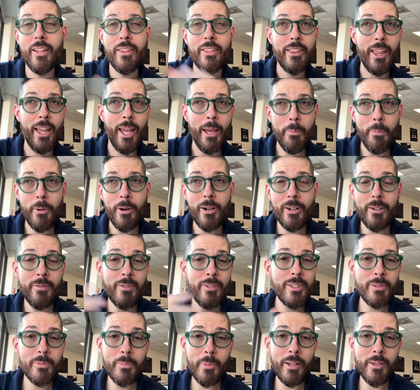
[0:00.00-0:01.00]
that part of
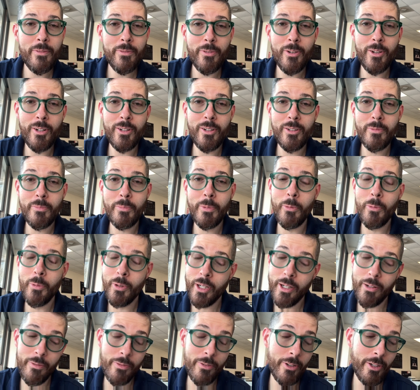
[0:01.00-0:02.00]
it's my fault, but
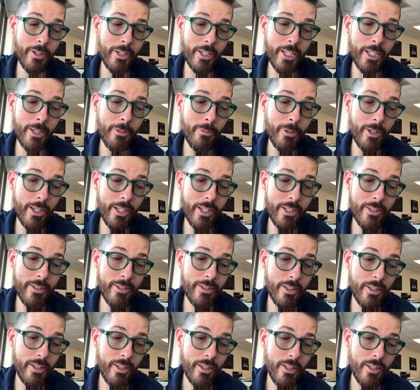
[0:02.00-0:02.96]
whatever, anyways.